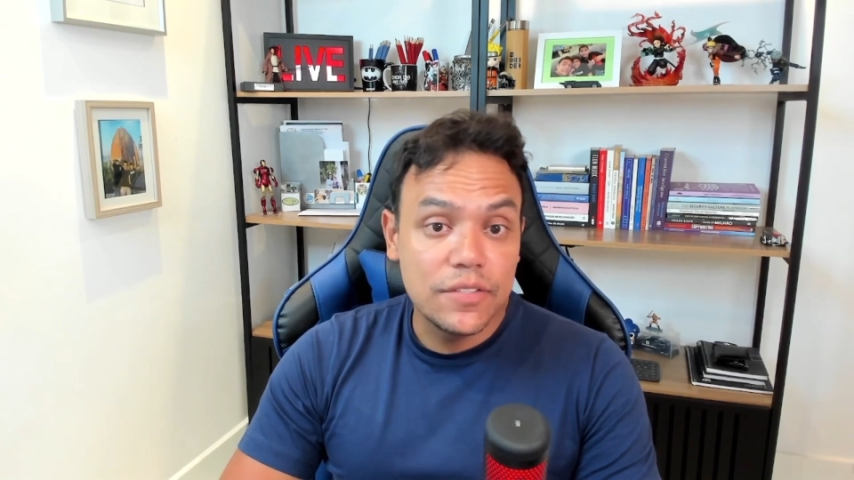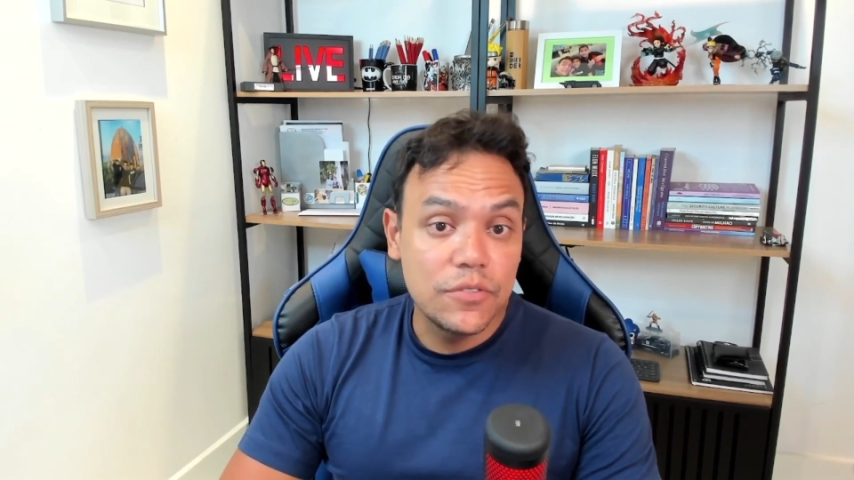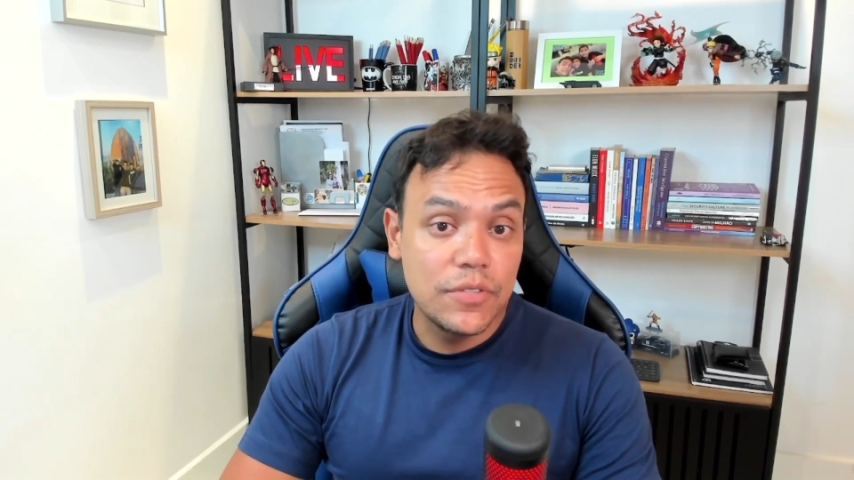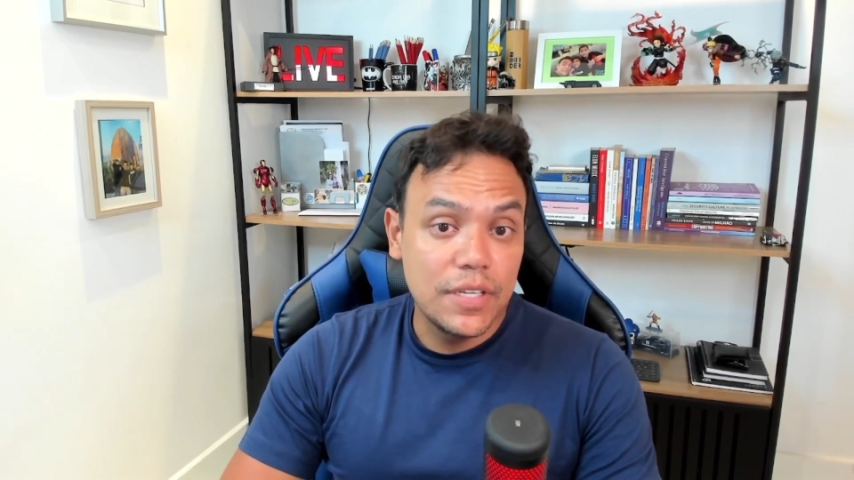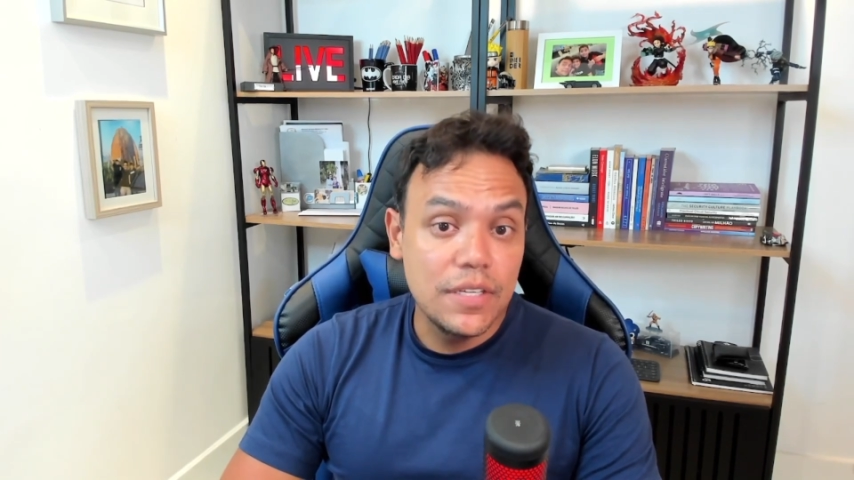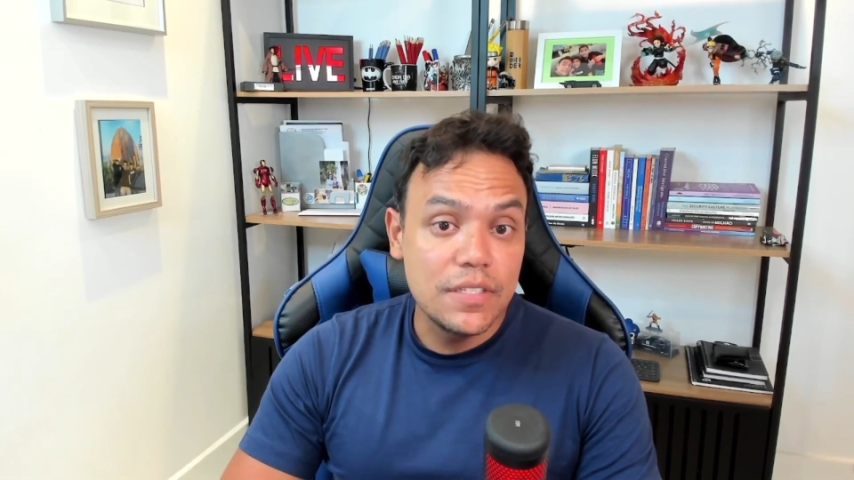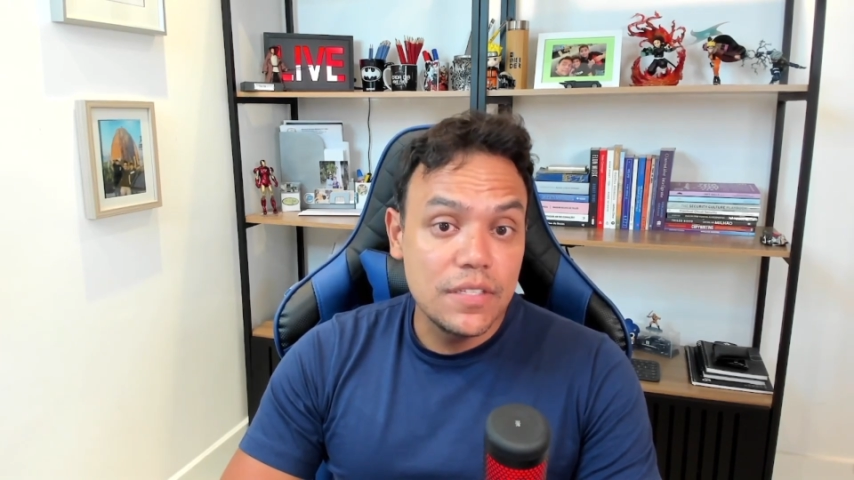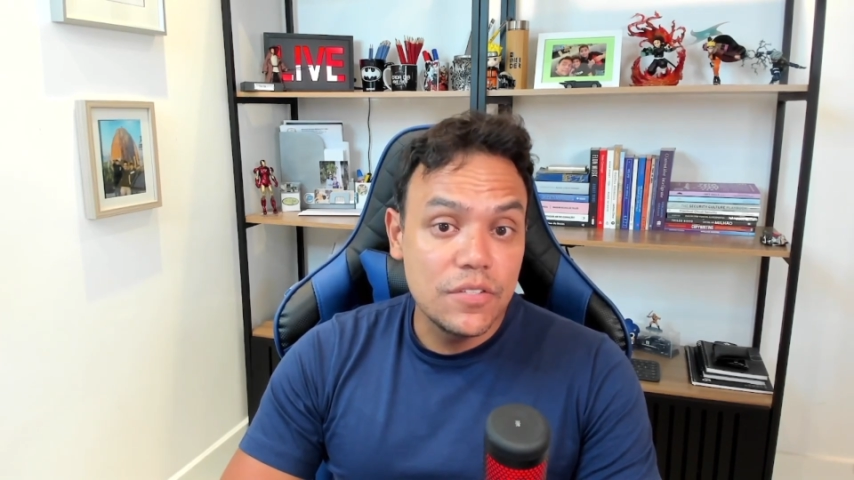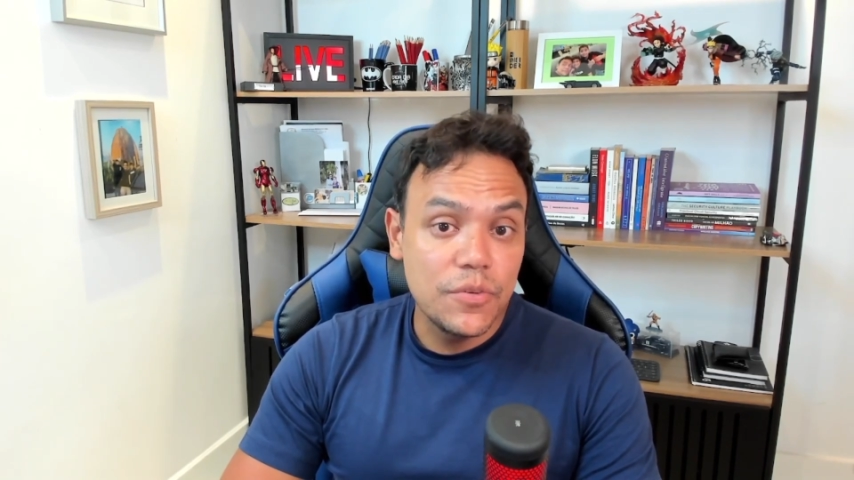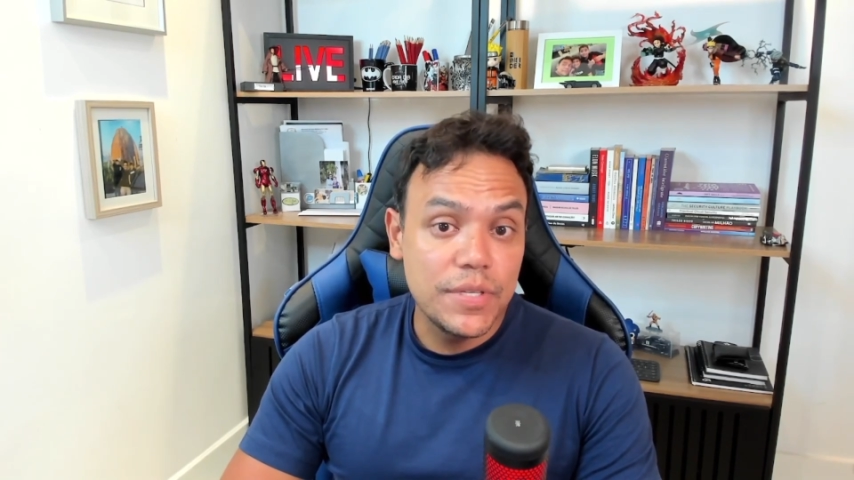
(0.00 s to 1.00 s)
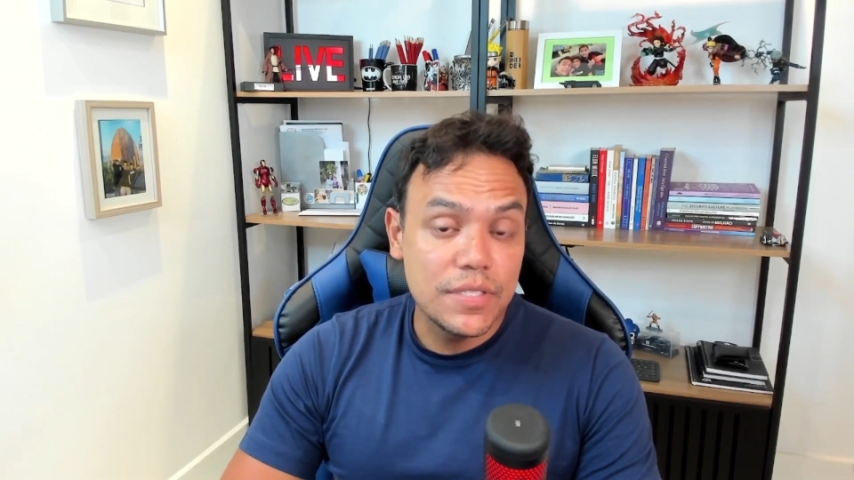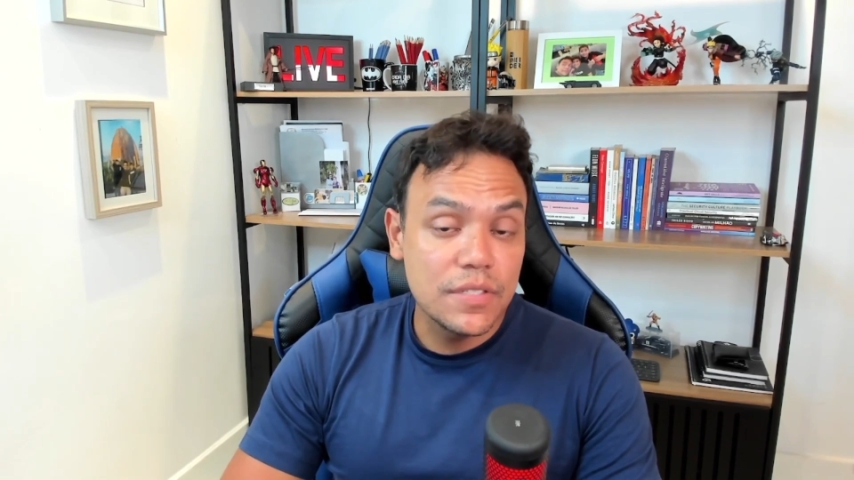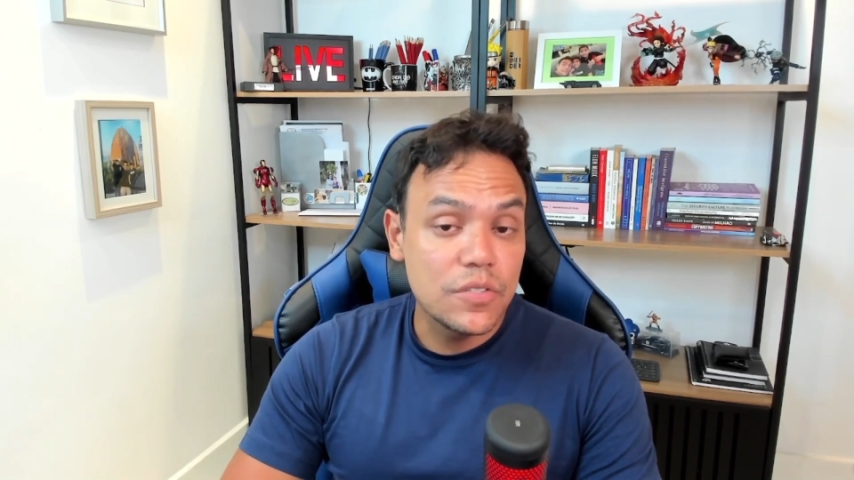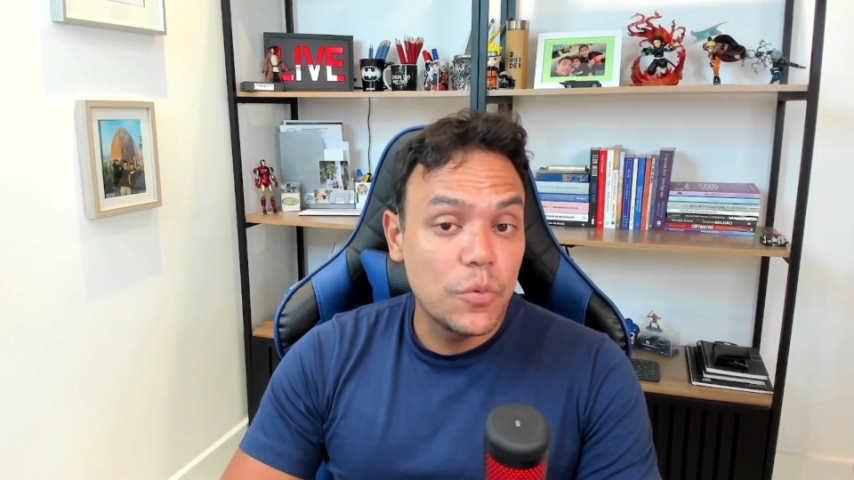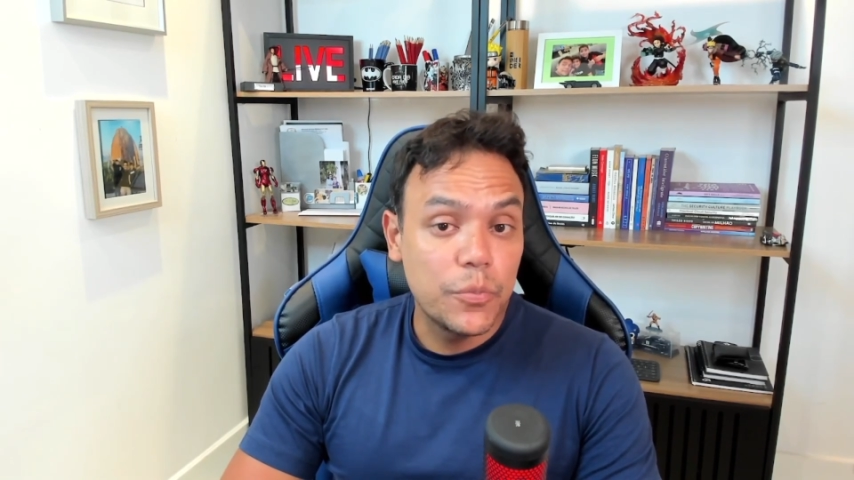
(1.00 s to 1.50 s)
to the EC2
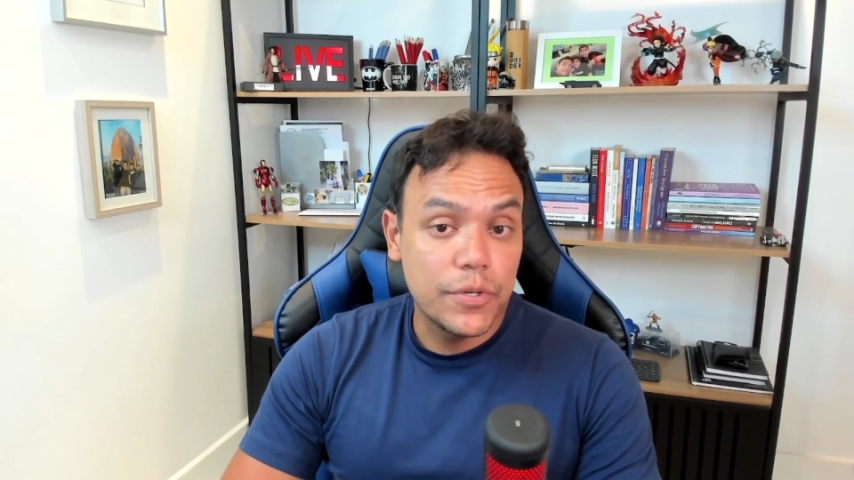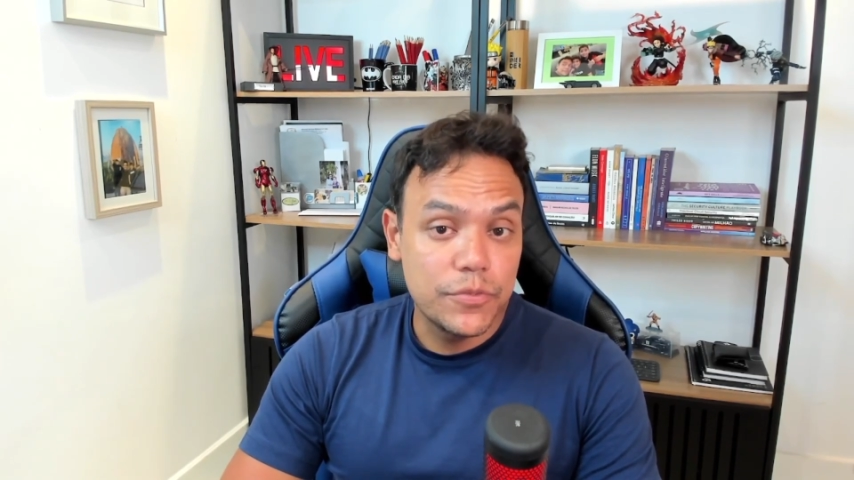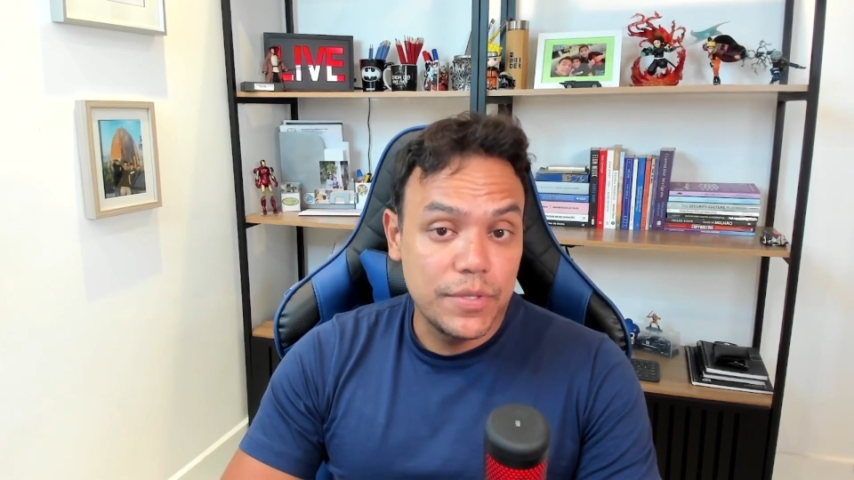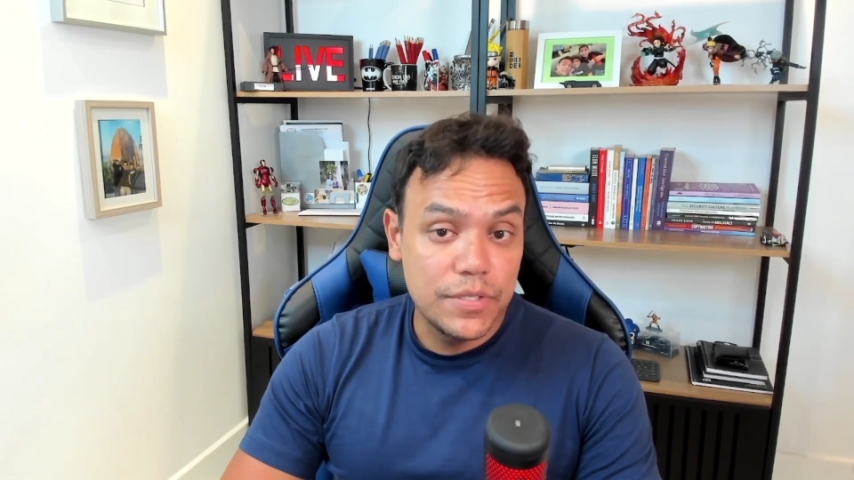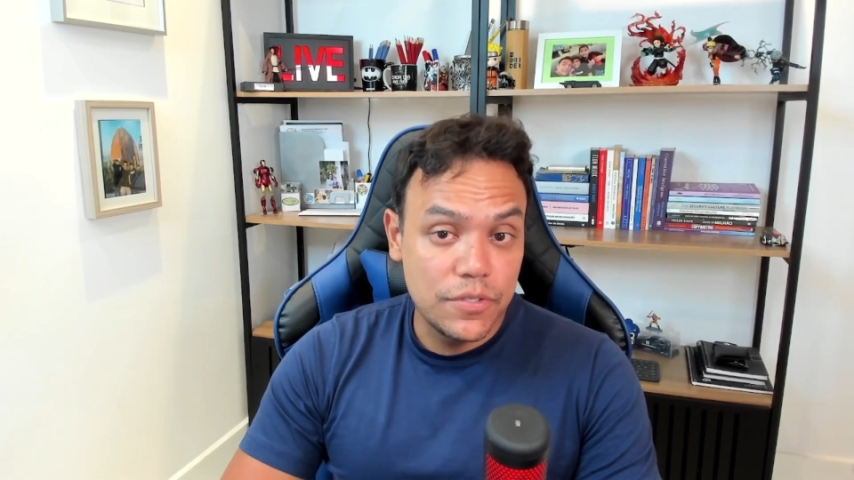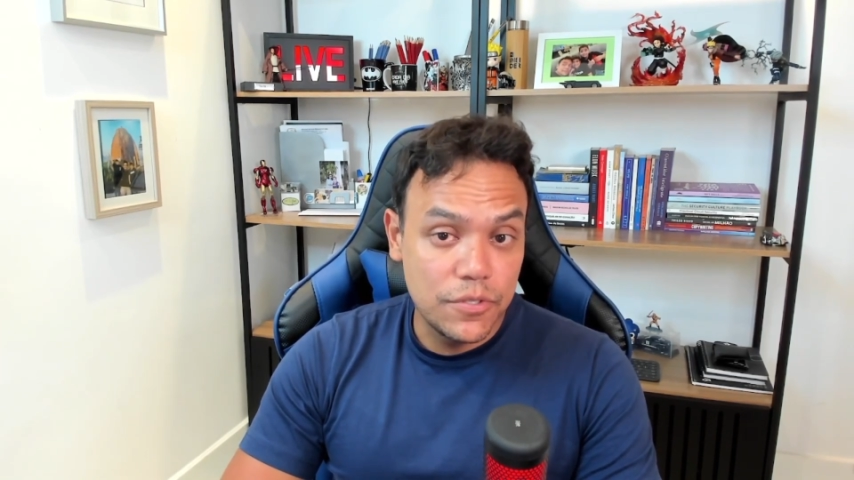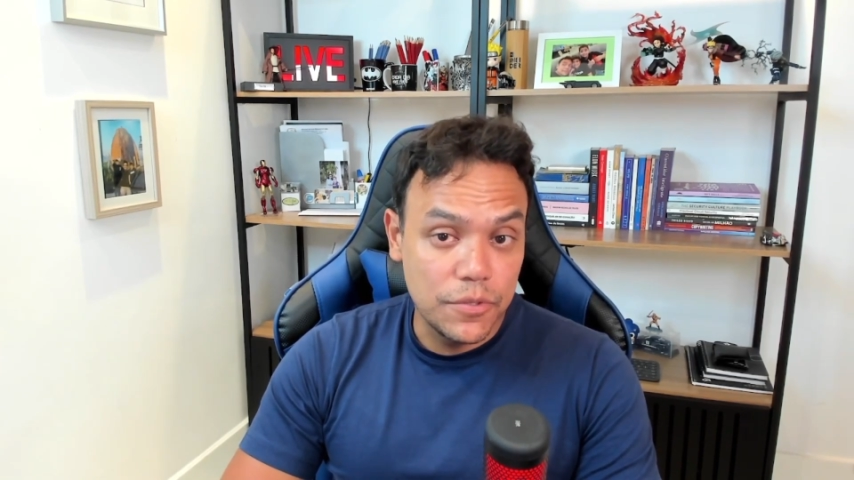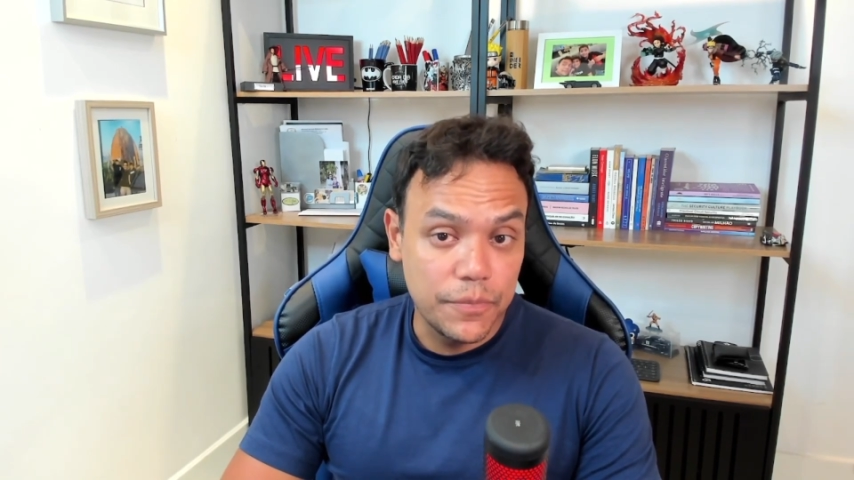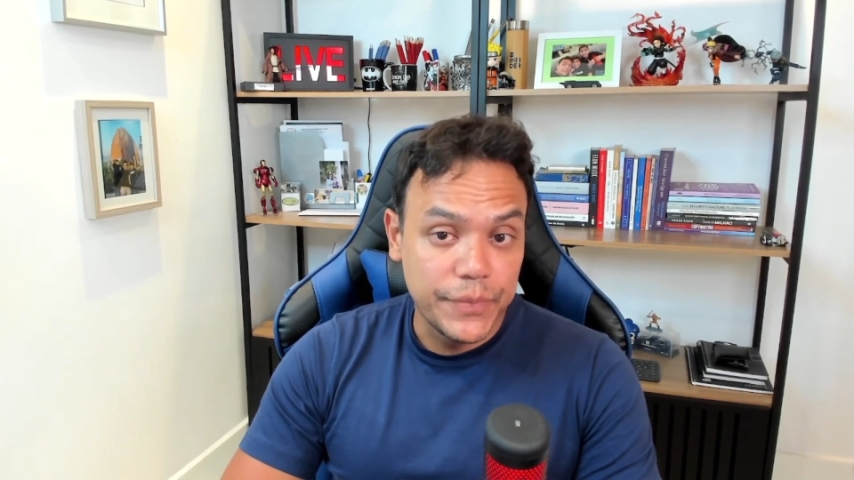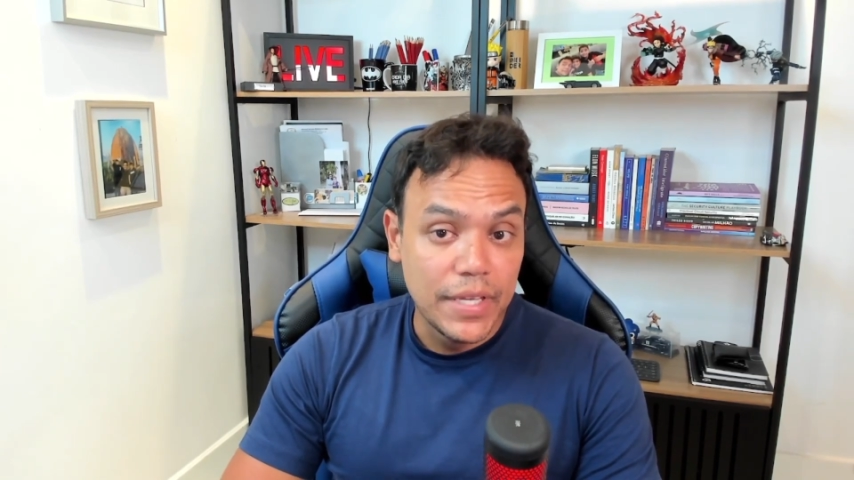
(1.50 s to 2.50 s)
instance on port 22.